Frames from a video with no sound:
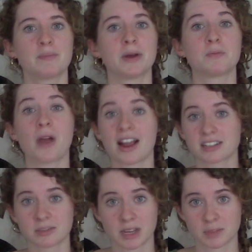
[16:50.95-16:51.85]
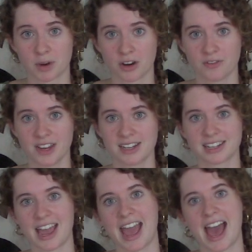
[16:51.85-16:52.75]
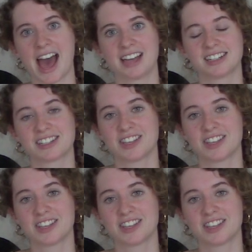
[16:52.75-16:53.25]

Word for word: but practice makes perfect, and